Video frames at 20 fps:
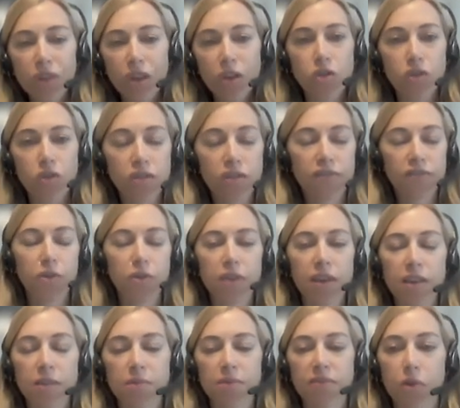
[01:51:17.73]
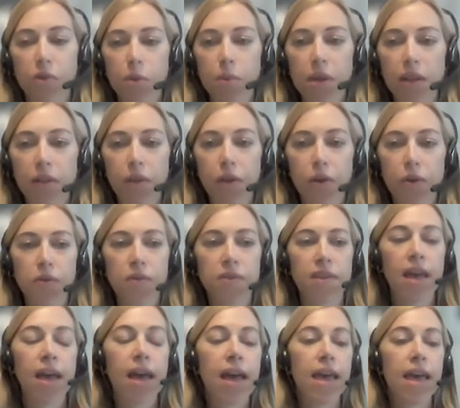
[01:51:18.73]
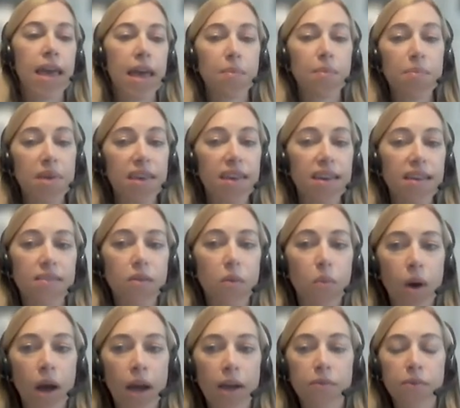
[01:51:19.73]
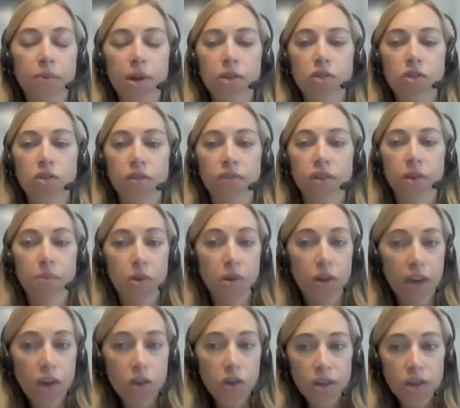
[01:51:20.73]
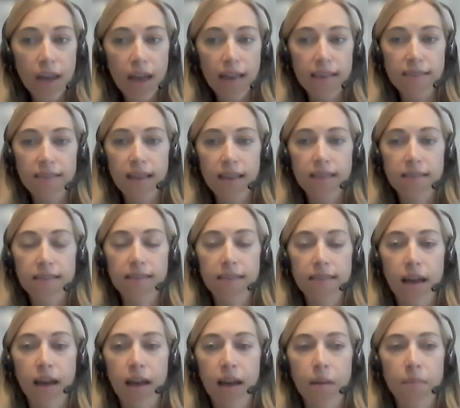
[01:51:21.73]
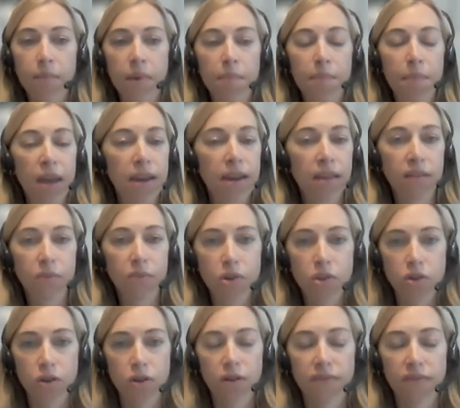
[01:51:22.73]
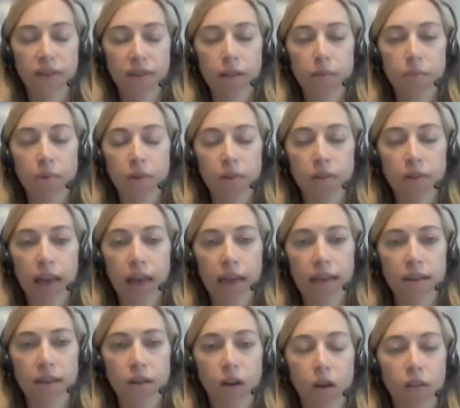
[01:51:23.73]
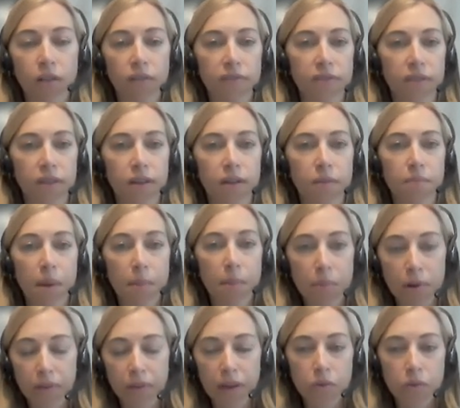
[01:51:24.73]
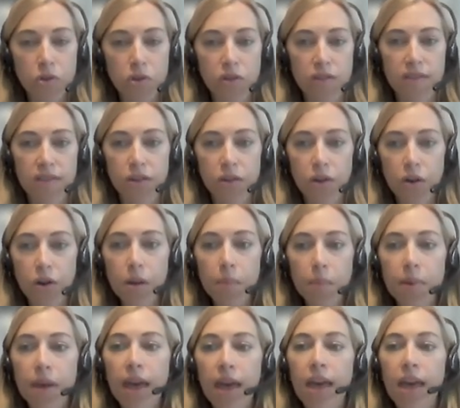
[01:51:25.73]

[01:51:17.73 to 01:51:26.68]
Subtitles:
Just a few things before we close. MPE has a wide range of communication assets, many of which are available in all of the member languages in Europe.